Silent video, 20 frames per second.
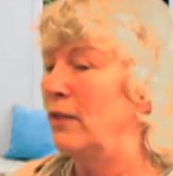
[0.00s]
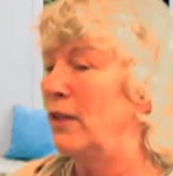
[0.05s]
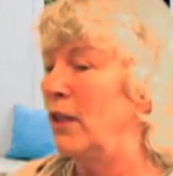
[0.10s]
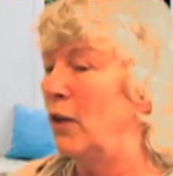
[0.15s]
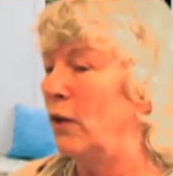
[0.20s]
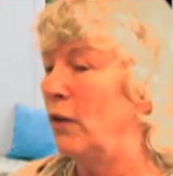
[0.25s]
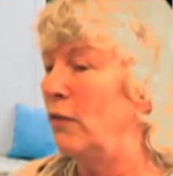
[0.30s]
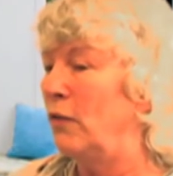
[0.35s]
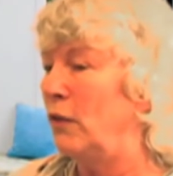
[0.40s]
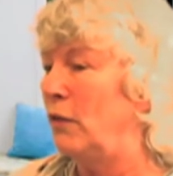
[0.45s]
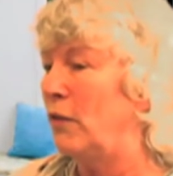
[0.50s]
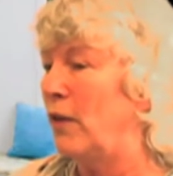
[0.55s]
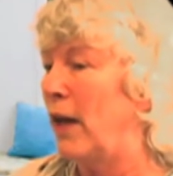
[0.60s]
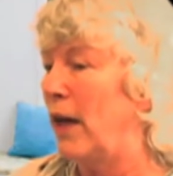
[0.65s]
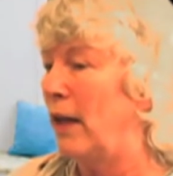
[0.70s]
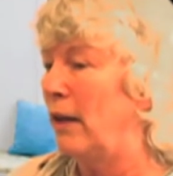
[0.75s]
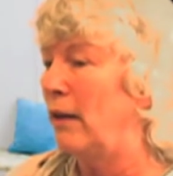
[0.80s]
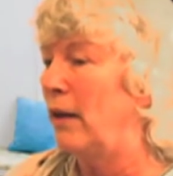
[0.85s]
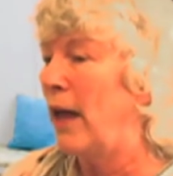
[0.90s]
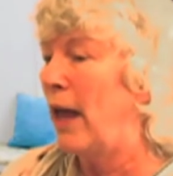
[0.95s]
You know, if you've
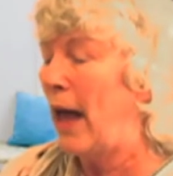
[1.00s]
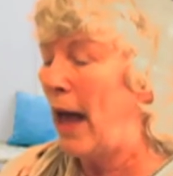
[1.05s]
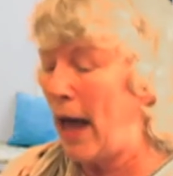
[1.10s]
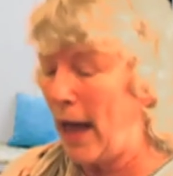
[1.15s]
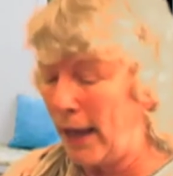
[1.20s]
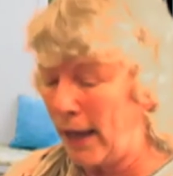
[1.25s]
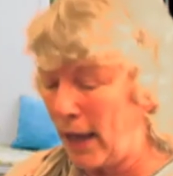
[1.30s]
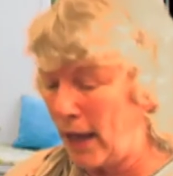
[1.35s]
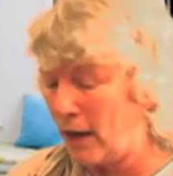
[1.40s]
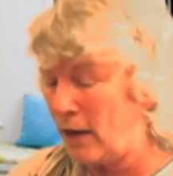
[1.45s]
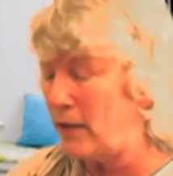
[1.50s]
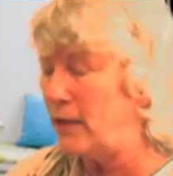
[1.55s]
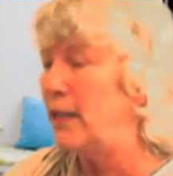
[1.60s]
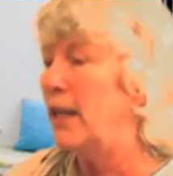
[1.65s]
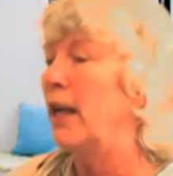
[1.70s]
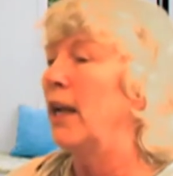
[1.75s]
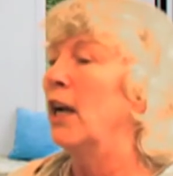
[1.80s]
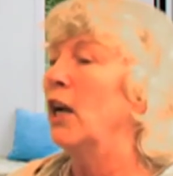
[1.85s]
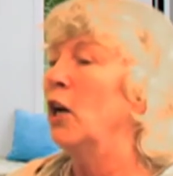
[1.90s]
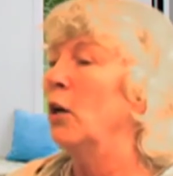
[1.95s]
got, I got a
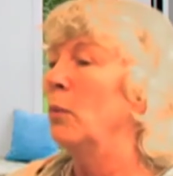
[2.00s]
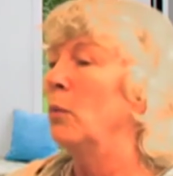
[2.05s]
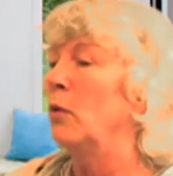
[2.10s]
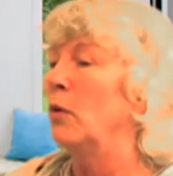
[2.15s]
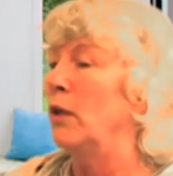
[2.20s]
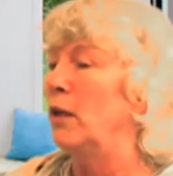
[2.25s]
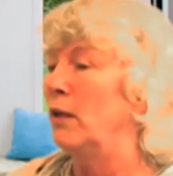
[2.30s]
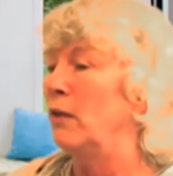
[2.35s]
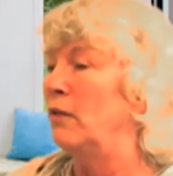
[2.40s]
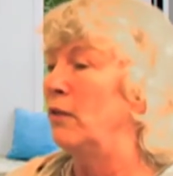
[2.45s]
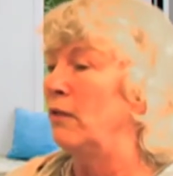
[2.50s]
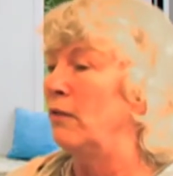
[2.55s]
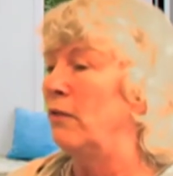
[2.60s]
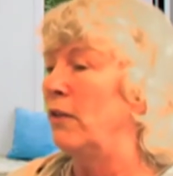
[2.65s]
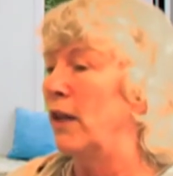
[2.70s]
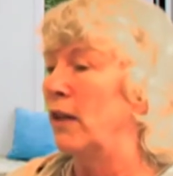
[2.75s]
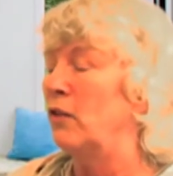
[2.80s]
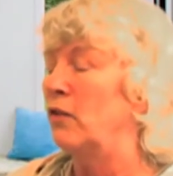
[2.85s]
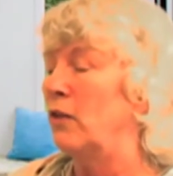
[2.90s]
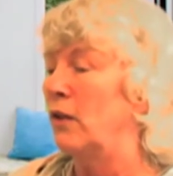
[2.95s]
terrible yeast
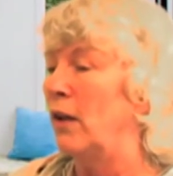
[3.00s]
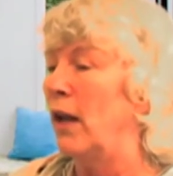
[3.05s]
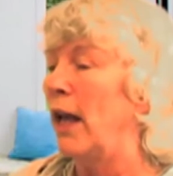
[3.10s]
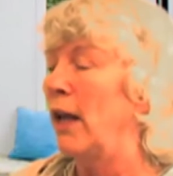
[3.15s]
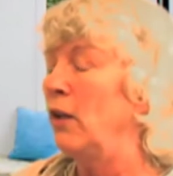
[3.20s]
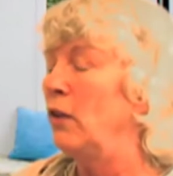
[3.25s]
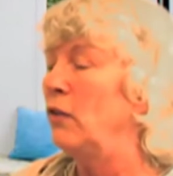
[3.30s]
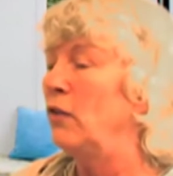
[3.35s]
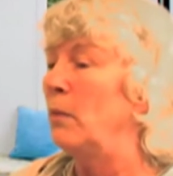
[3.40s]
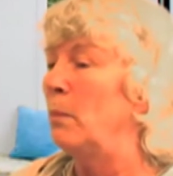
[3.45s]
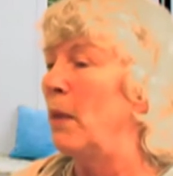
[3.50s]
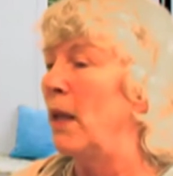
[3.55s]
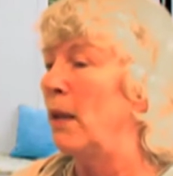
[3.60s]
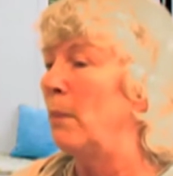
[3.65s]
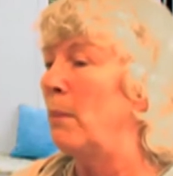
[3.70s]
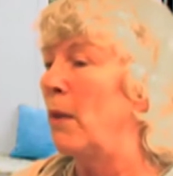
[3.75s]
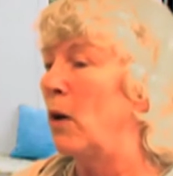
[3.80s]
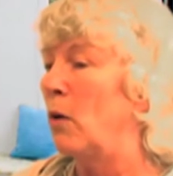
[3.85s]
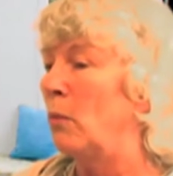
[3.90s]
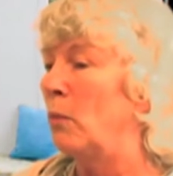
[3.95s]
infection. I used to
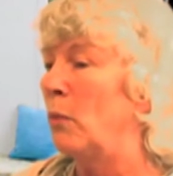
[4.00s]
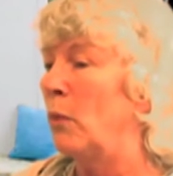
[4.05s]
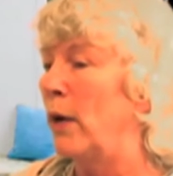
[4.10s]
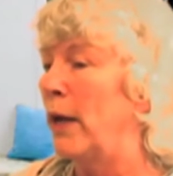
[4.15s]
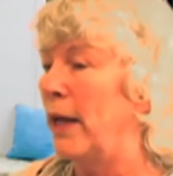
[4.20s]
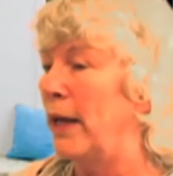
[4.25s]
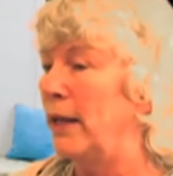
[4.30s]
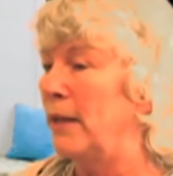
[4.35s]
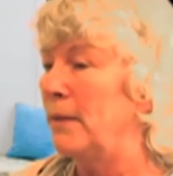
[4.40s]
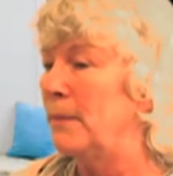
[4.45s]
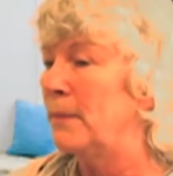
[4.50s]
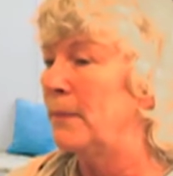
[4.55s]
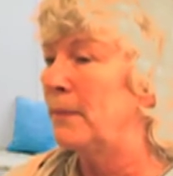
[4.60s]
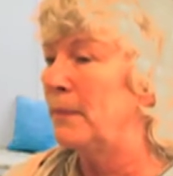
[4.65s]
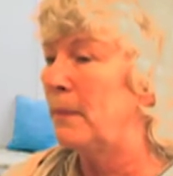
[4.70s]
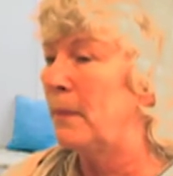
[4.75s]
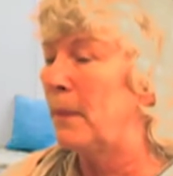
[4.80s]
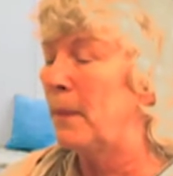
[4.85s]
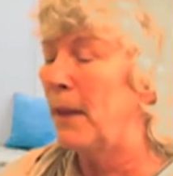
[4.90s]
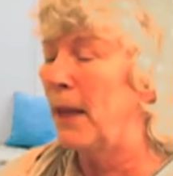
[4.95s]
make my own bread,
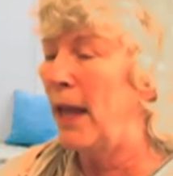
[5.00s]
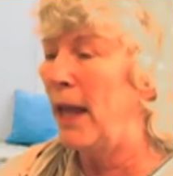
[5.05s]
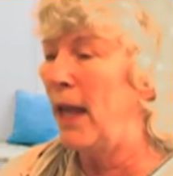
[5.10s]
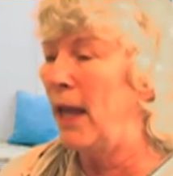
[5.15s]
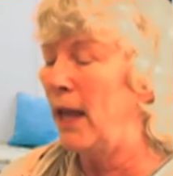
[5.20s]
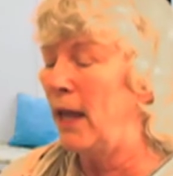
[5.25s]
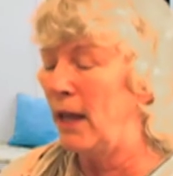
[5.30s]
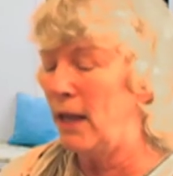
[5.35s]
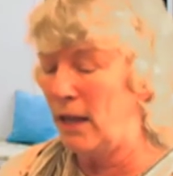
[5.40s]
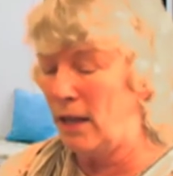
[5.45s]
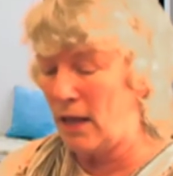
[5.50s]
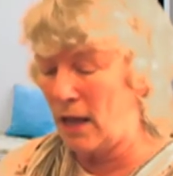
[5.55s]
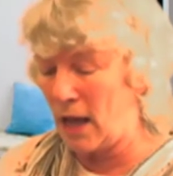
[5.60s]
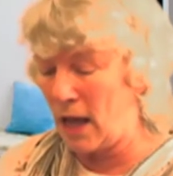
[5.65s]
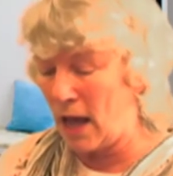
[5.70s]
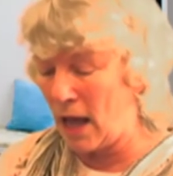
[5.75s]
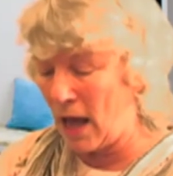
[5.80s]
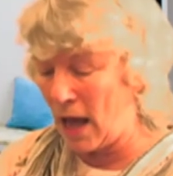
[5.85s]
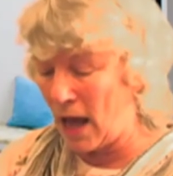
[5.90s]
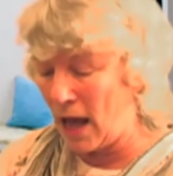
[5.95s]
and
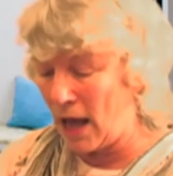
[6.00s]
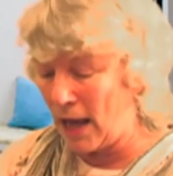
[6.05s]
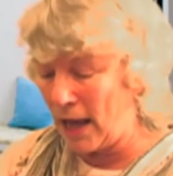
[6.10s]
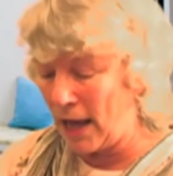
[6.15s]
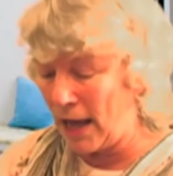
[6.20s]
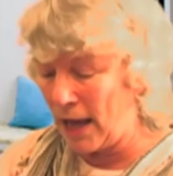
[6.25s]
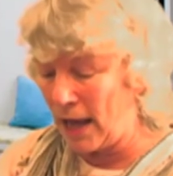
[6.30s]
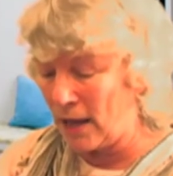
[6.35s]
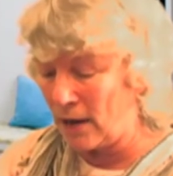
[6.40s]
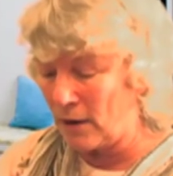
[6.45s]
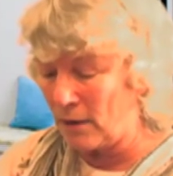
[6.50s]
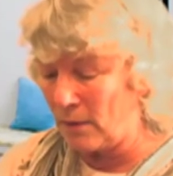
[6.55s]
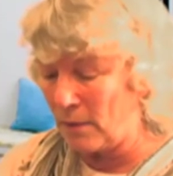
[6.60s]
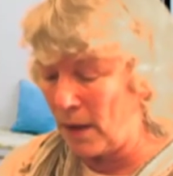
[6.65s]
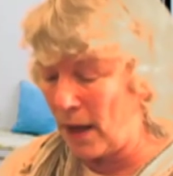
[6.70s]
I had